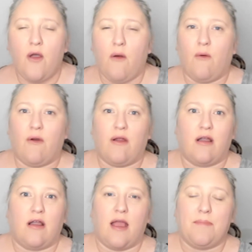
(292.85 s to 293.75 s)

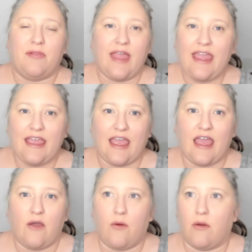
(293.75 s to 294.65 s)
or a
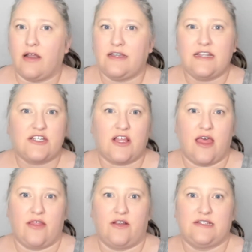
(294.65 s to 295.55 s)
blanket or a
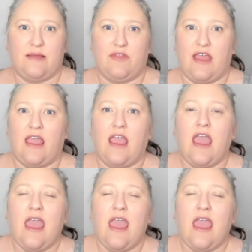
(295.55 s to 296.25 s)
dishcloth or something,